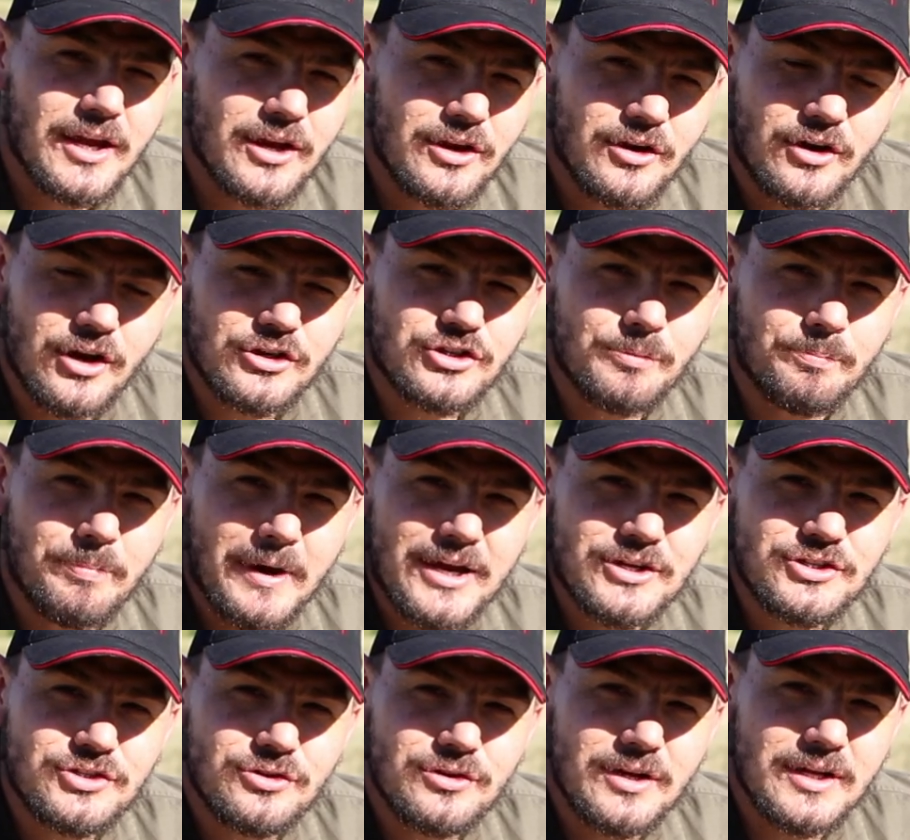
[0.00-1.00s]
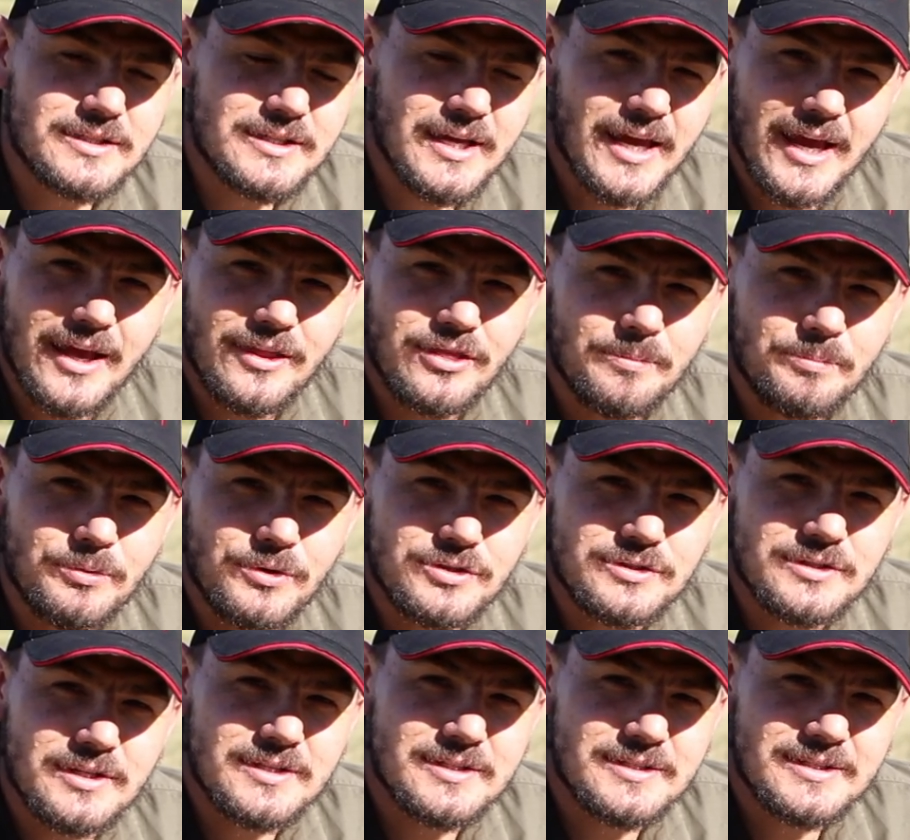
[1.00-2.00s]
You've got your base units and the
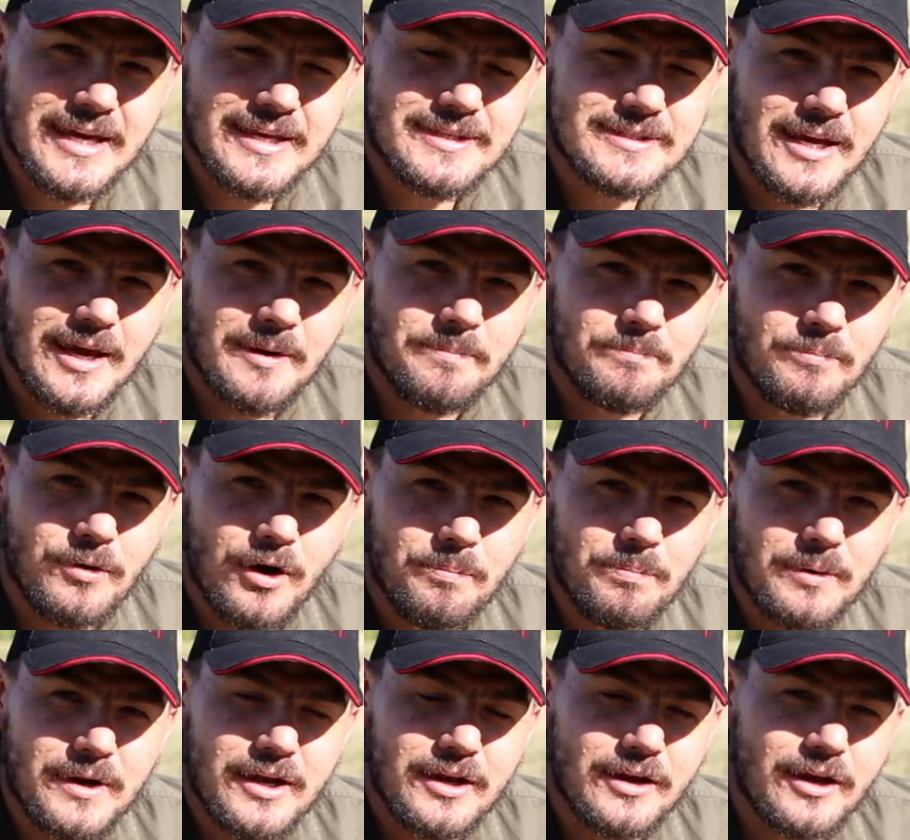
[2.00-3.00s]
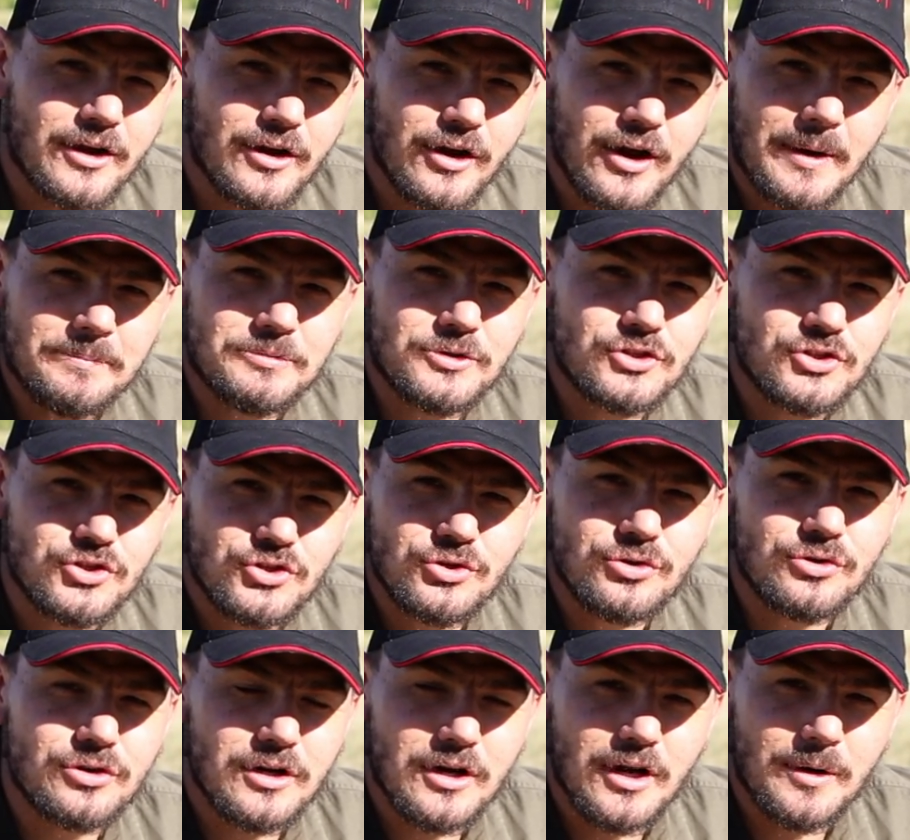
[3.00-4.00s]
booster set up properly. You can go up to
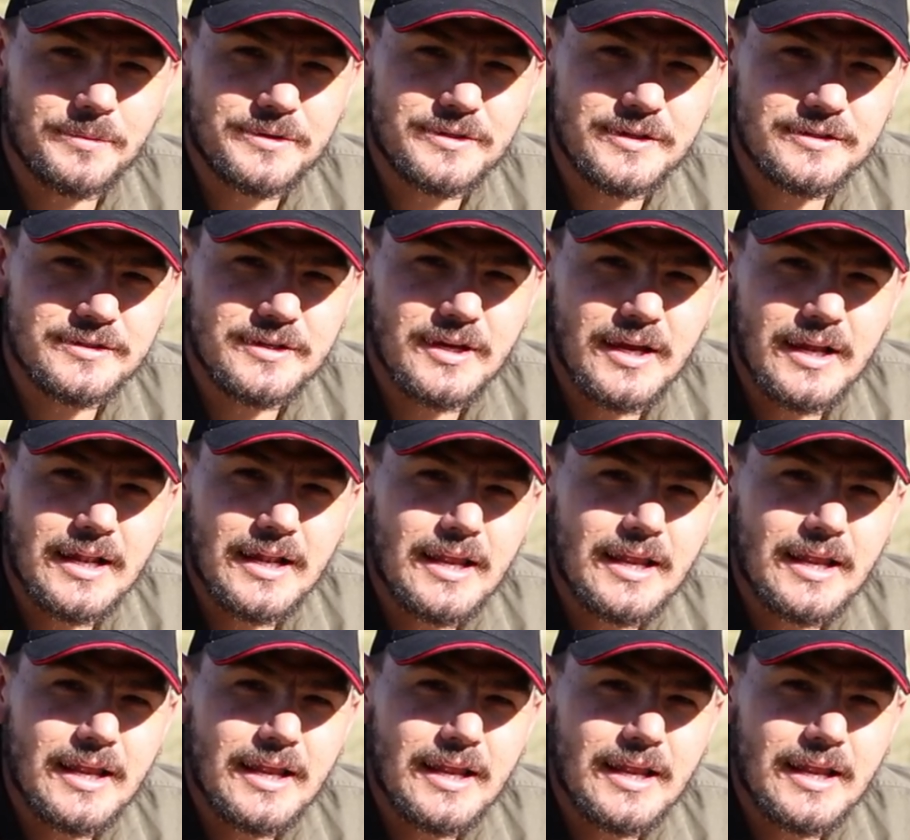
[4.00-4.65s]
2 kilometers.